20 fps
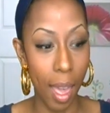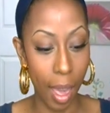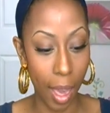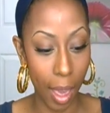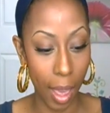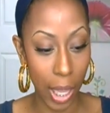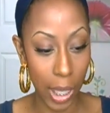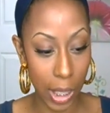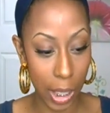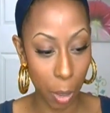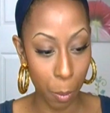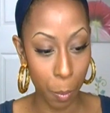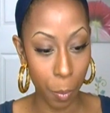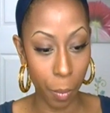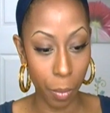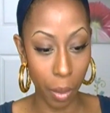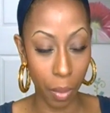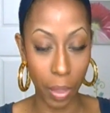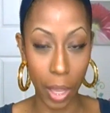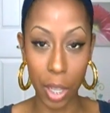And
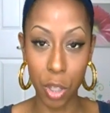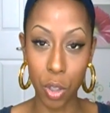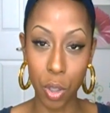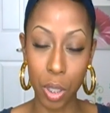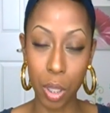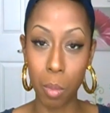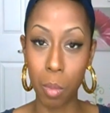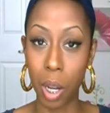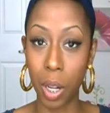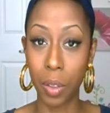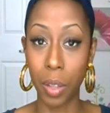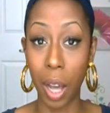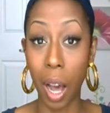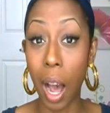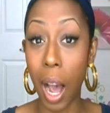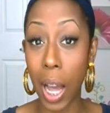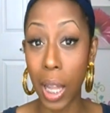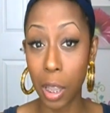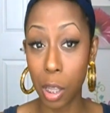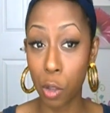that's just the model
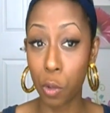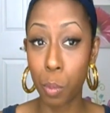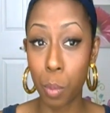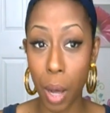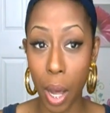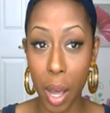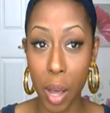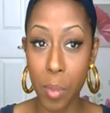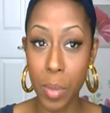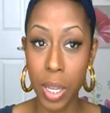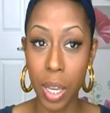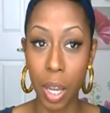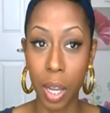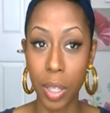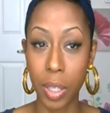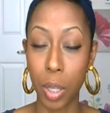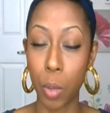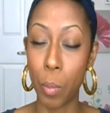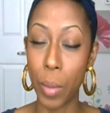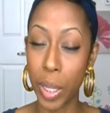that I live by
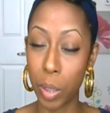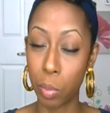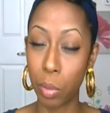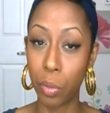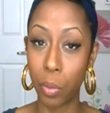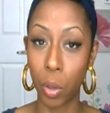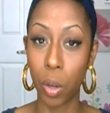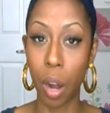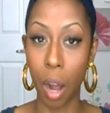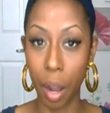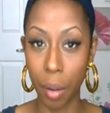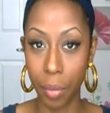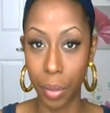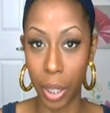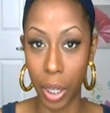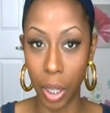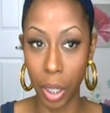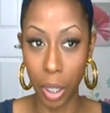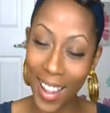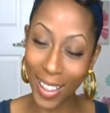because it makes me feel
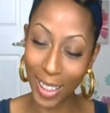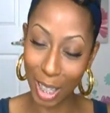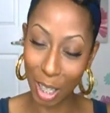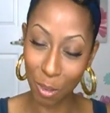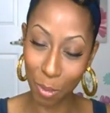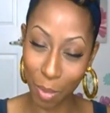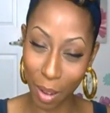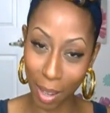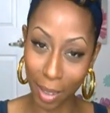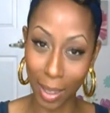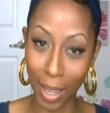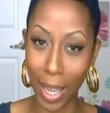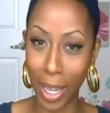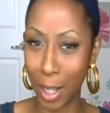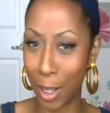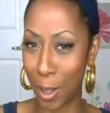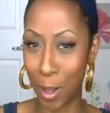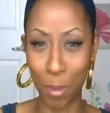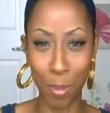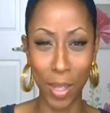confident. Live by
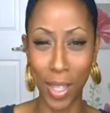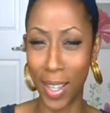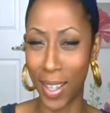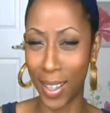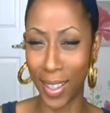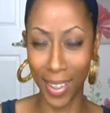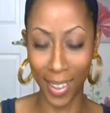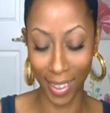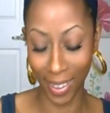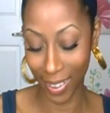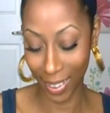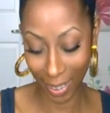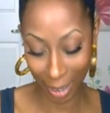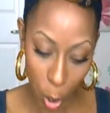that and you'll be good.